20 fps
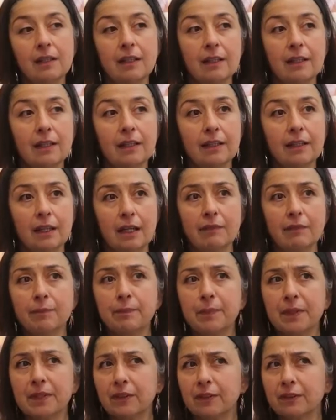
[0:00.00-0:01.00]
And
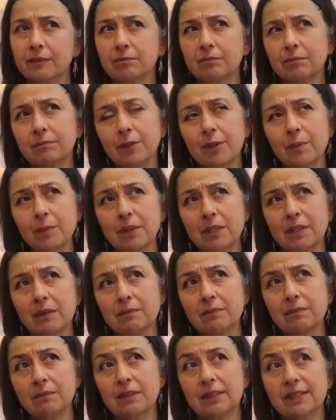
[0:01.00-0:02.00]
I've been on
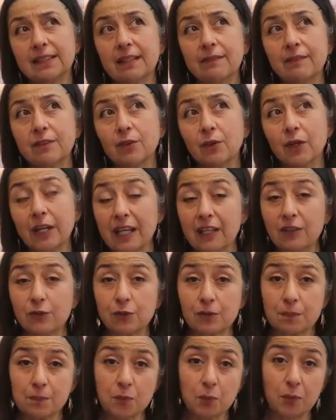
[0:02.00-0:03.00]
probably 7 or 8
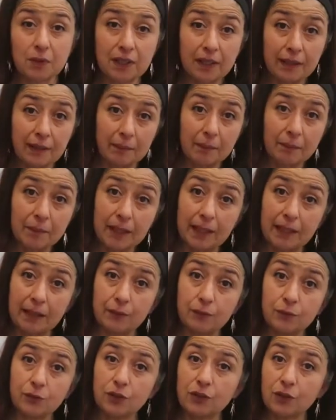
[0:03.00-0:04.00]
trips with them
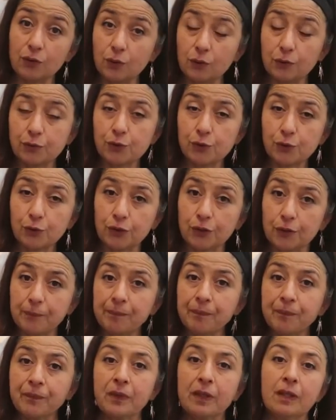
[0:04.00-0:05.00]
out to the North Shore,
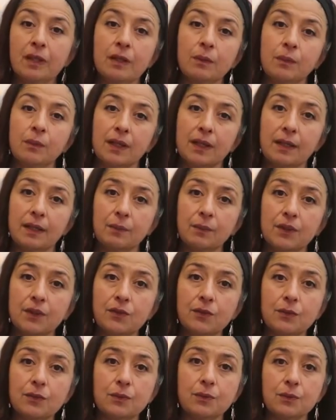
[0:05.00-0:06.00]
where we
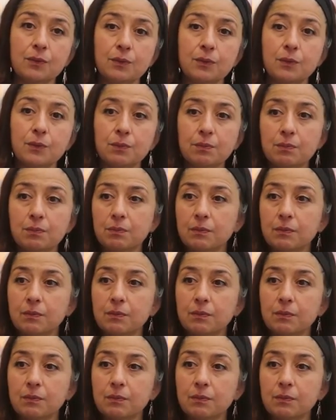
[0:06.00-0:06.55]
do